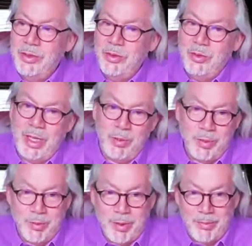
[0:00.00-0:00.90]
You help
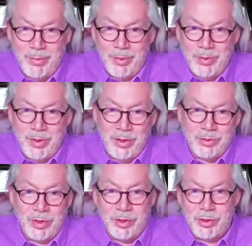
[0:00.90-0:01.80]
them up
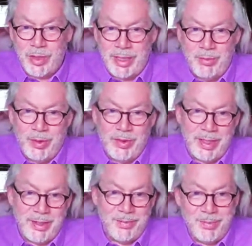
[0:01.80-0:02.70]
onto the train with
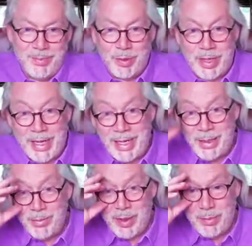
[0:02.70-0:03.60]
their
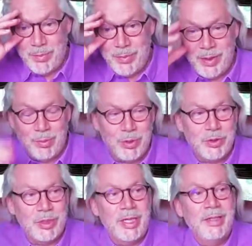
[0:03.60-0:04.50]
pram, their you know
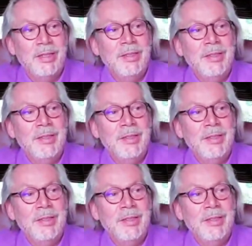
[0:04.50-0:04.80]
pushchair,